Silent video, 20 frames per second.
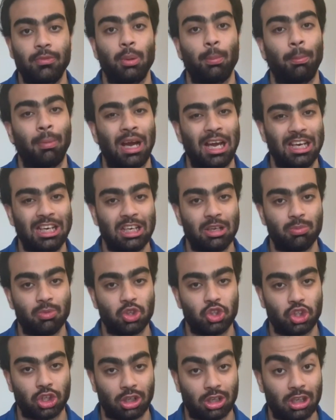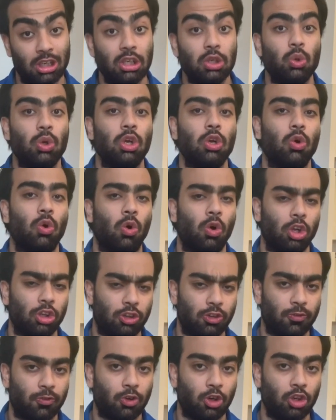My name is Shikhar. You can
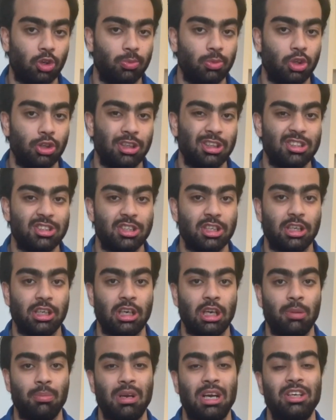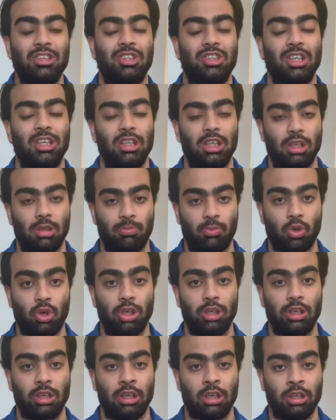also follow me on Instagram at
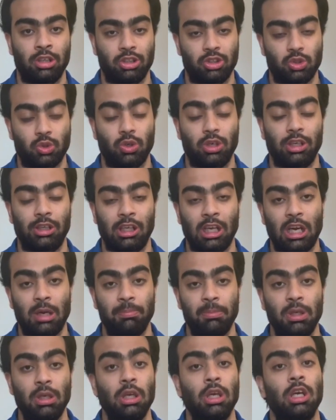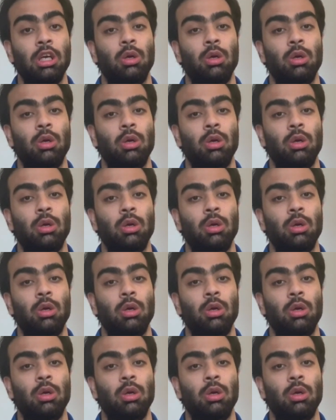studyabroad_academy,